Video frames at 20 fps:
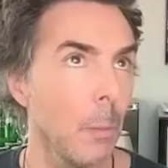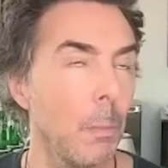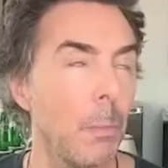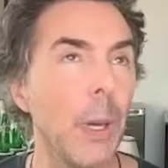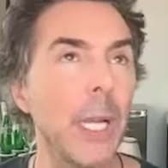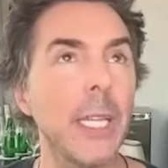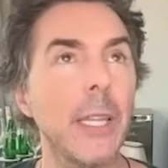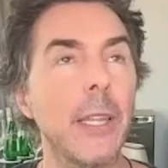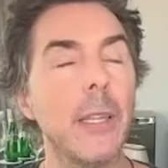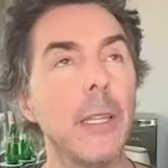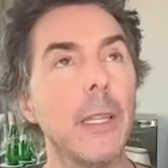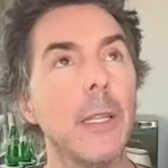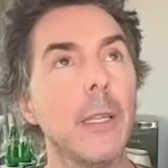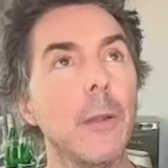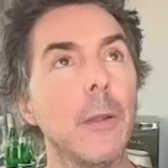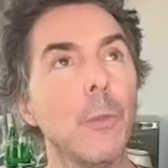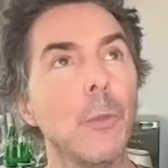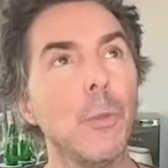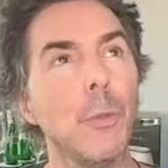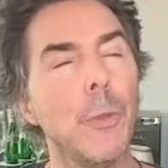but
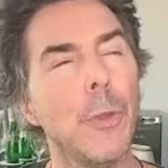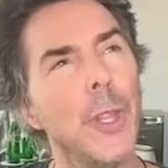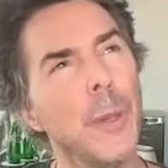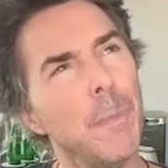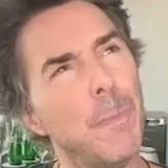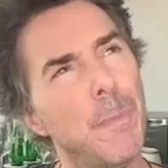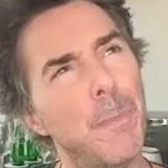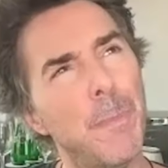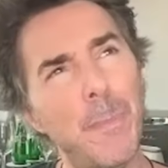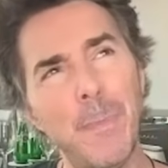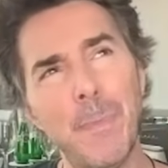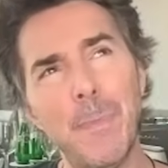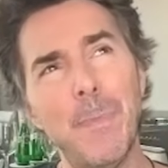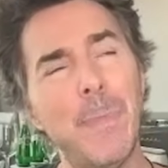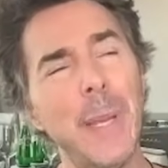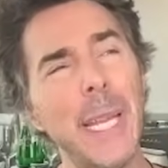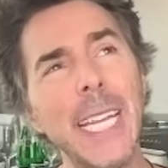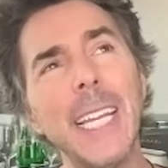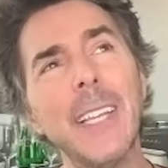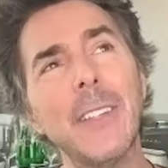the
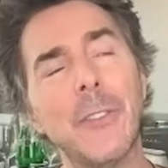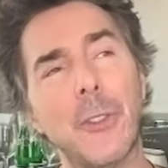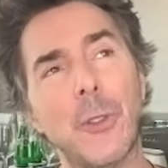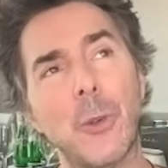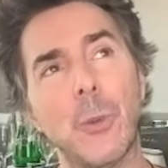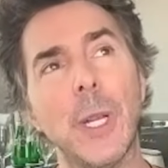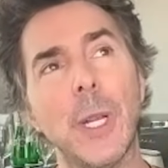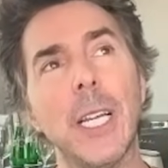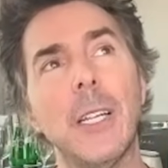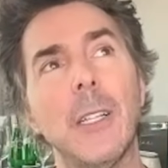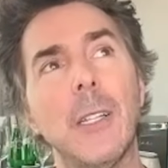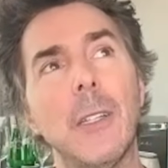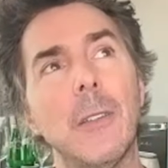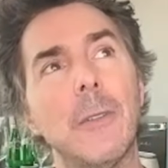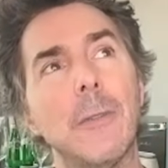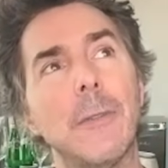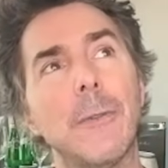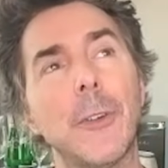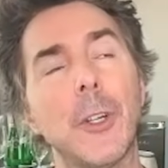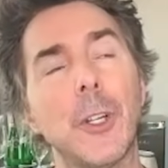biggest
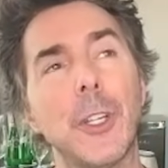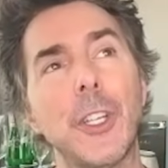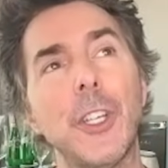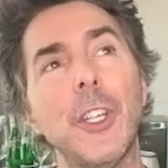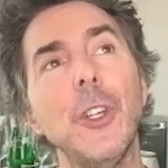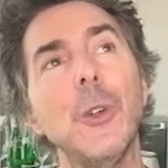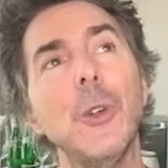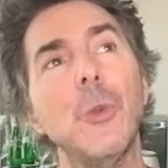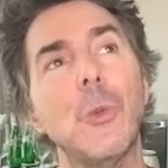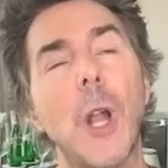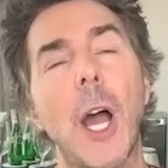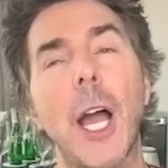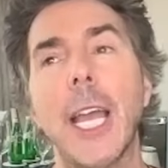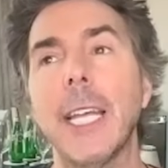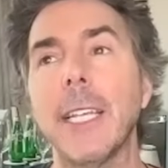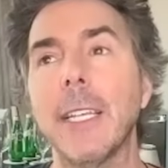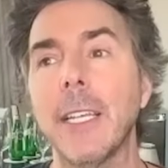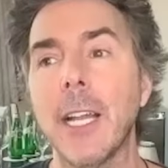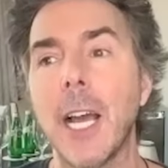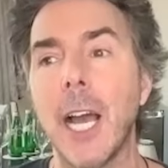thrill for Hugh
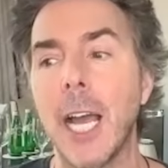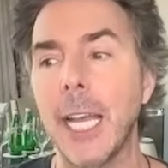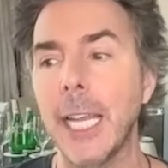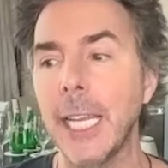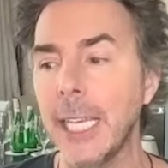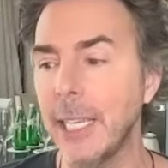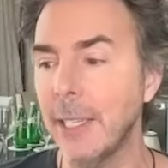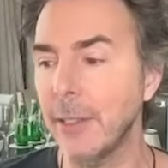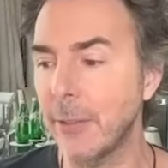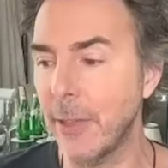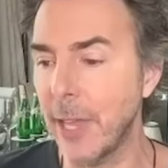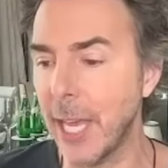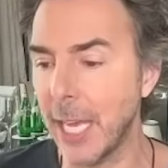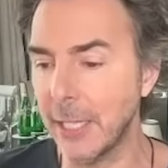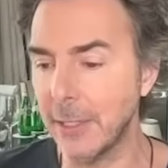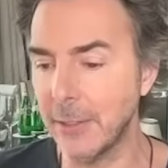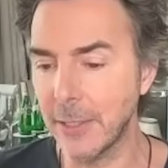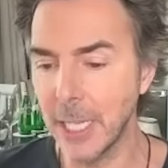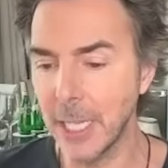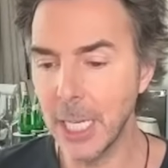Ryan and I is
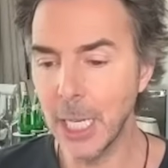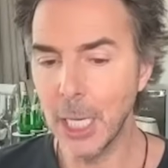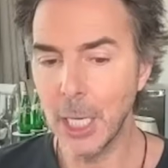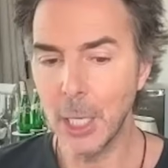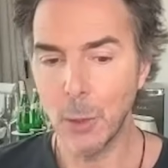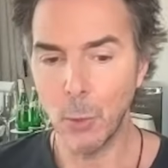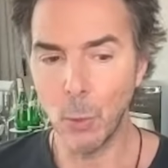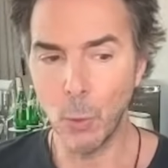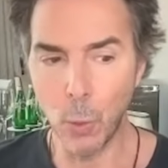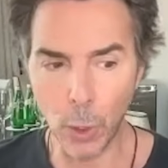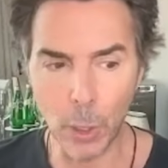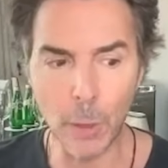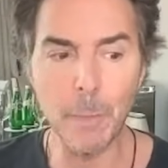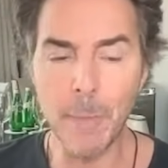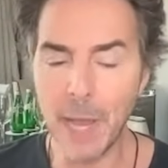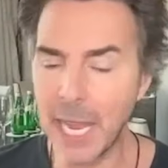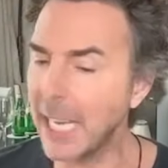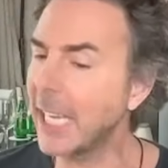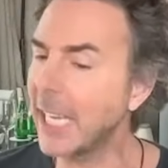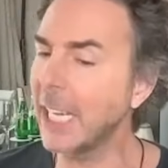that we're
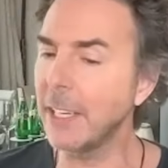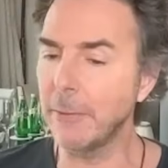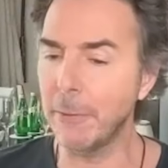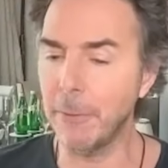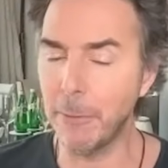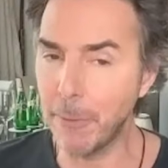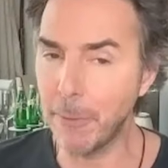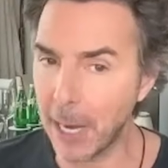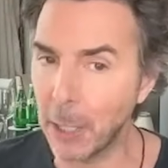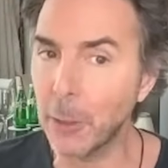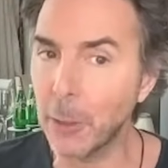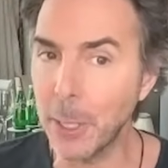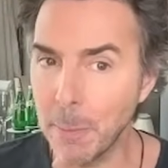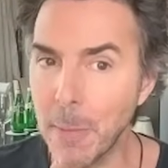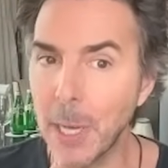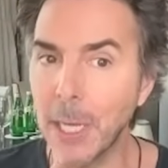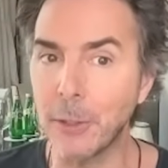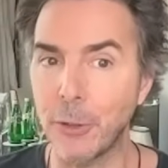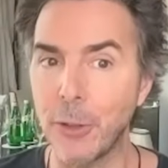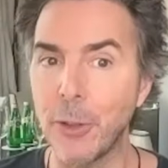making very
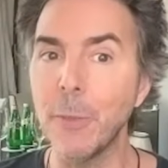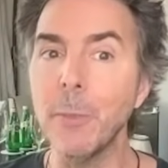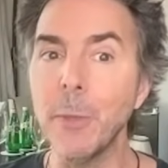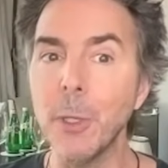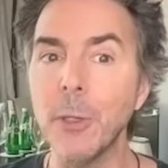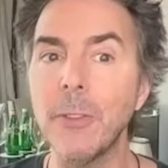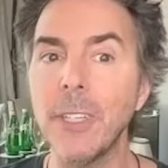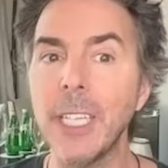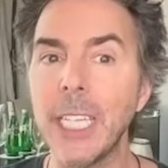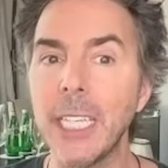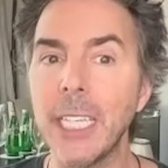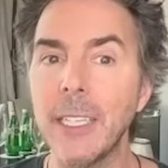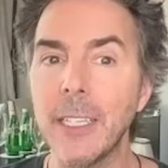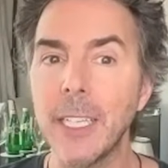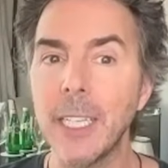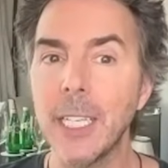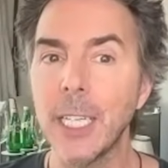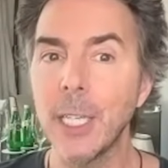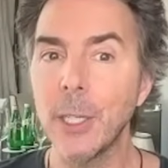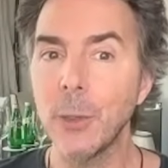much the movie
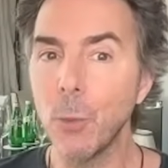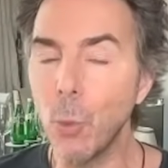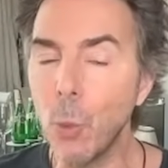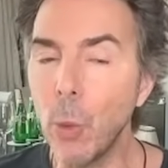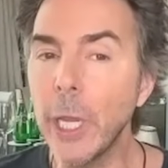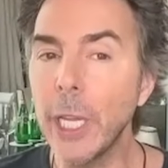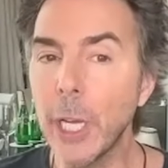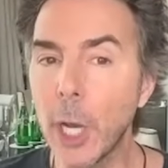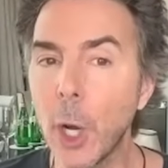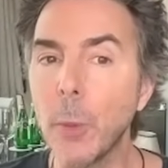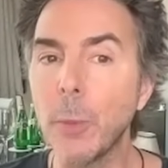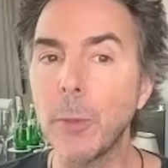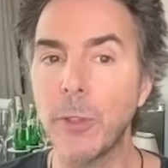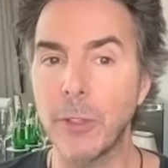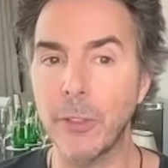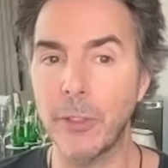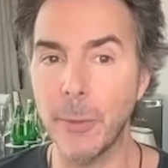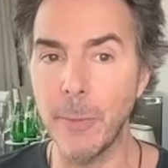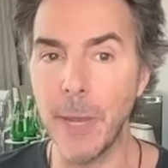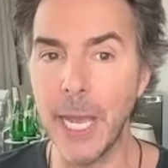we
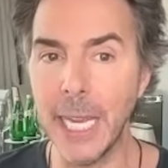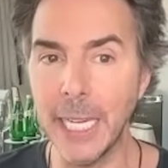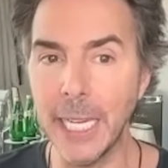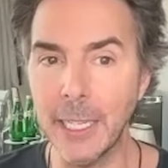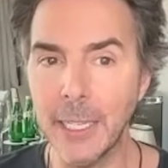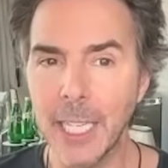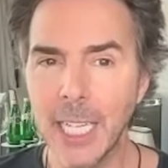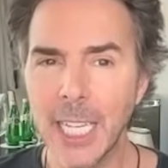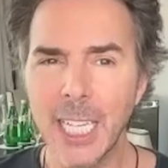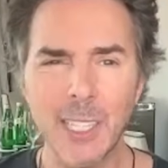hoped to make.